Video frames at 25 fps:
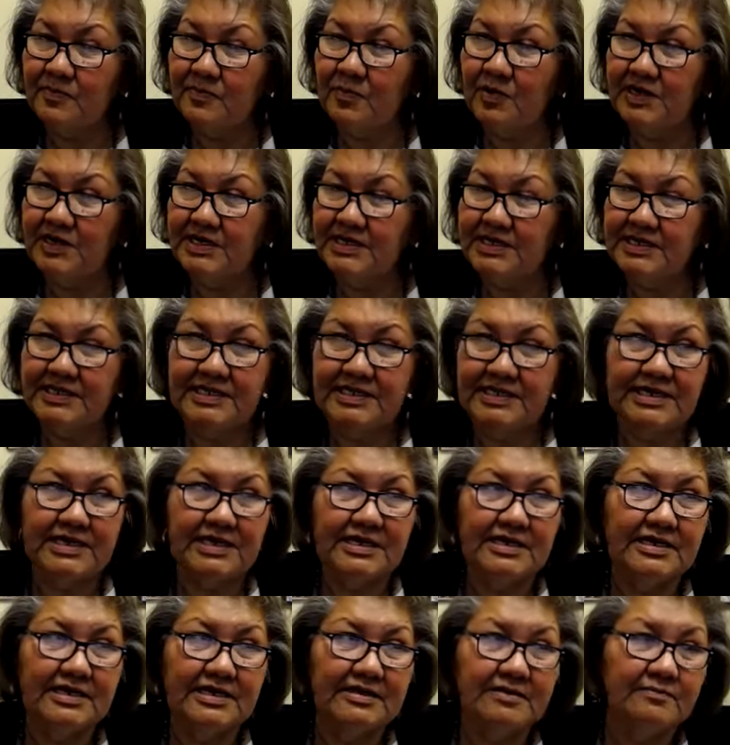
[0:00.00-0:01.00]
one of
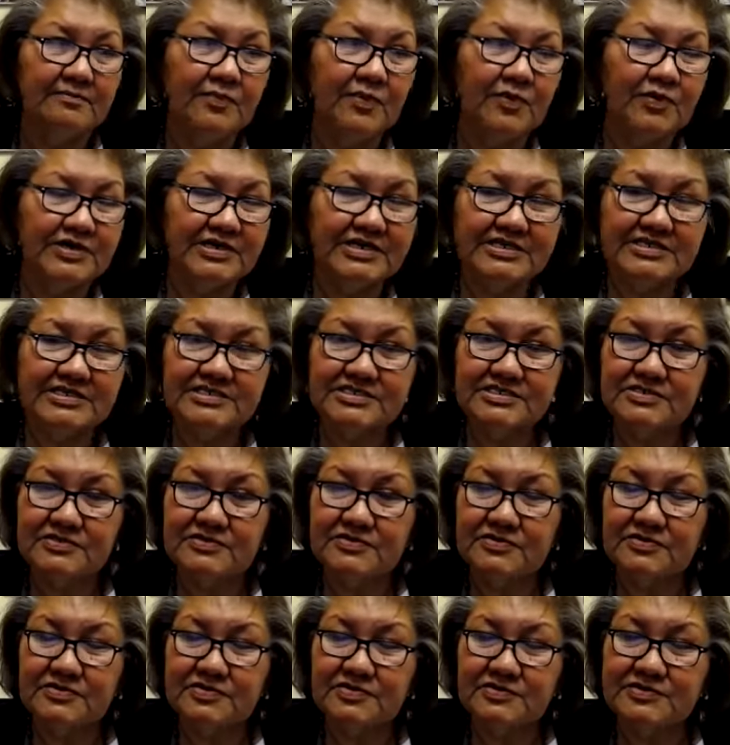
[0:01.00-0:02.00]
the boarding
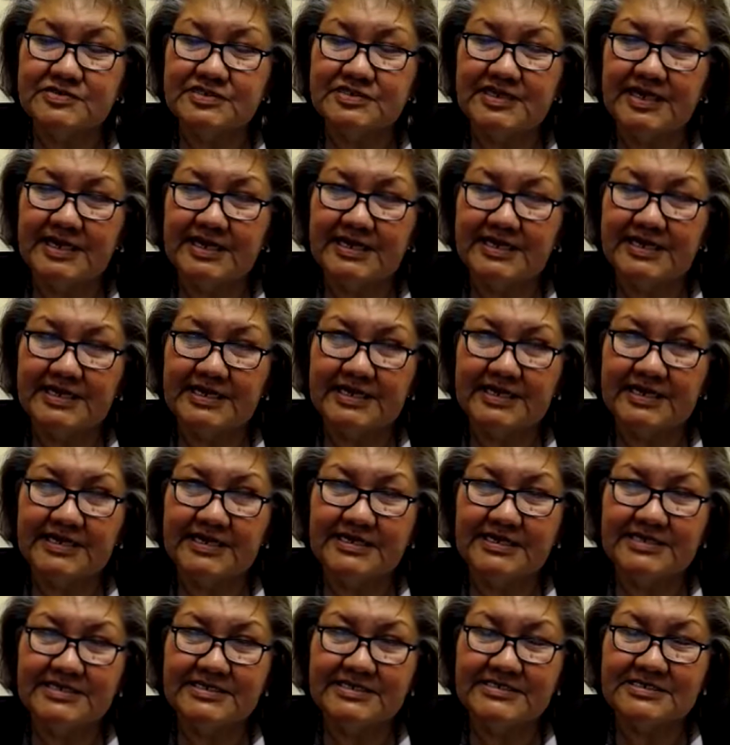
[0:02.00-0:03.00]
schools that
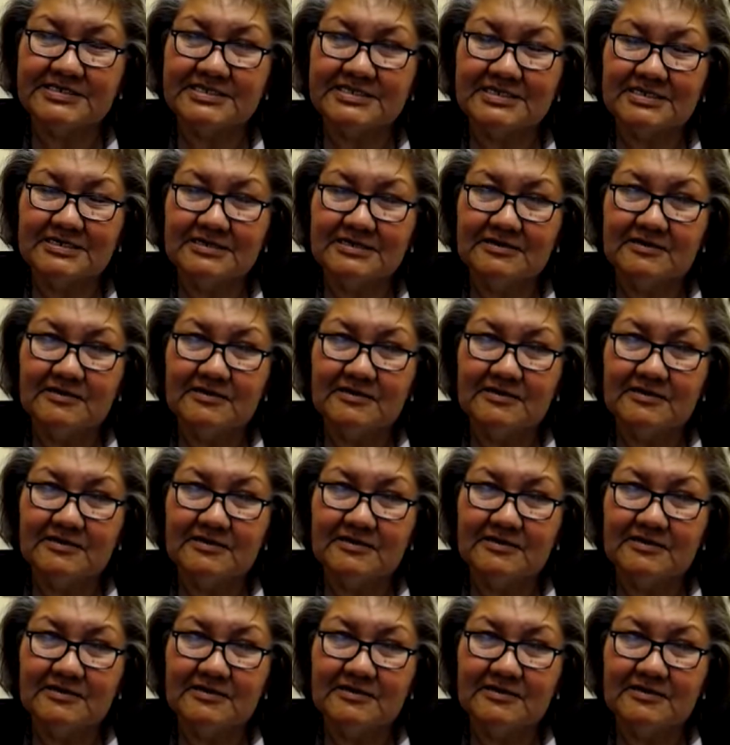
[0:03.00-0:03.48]
is